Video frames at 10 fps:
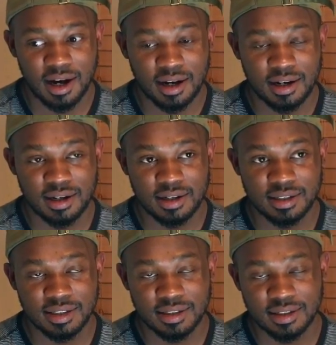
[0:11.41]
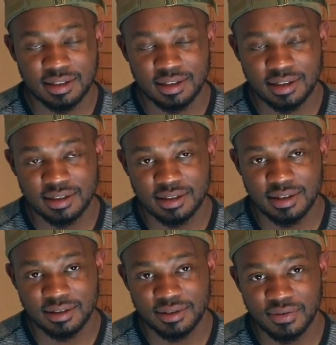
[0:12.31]
I attended Texas
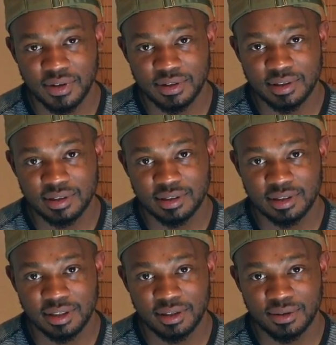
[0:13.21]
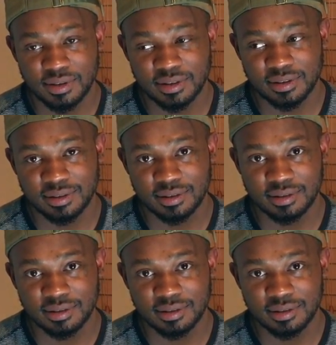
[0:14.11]
Southern University in Houston.